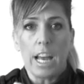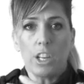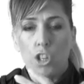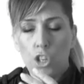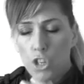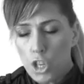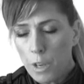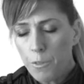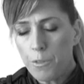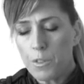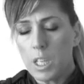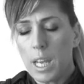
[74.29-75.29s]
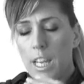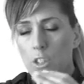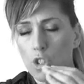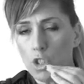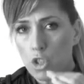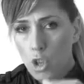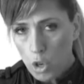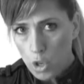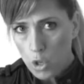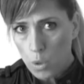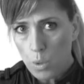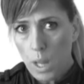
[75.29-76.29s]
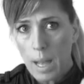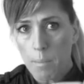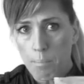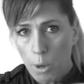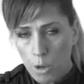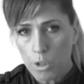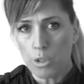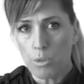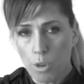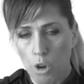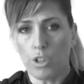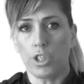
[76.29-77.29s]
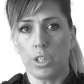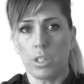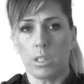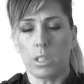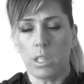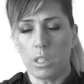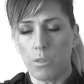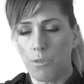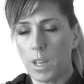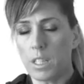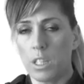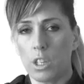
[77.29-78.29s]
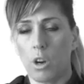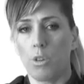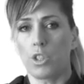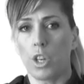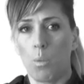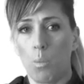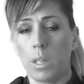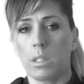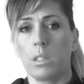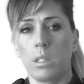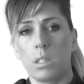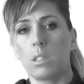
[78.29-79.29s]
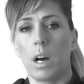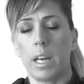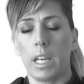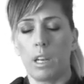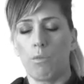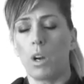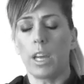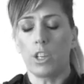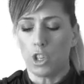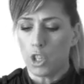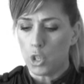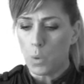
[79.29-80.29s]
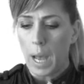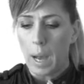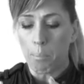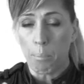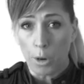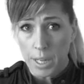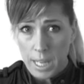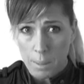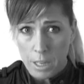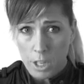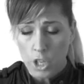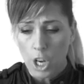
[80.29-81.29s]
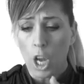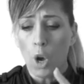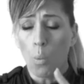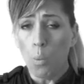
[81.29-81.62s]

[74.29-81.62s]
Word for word: a shift in social and personal consciousness that is affecting the culture and Western society in relation to our body image,